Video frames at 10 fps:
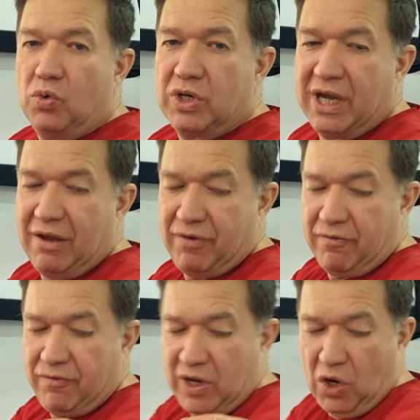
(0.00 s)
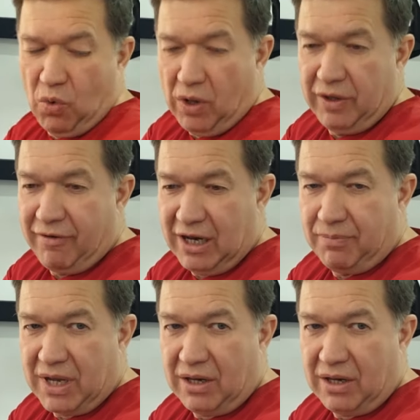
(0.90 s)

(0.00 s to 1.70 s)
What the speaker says: would have a very well developed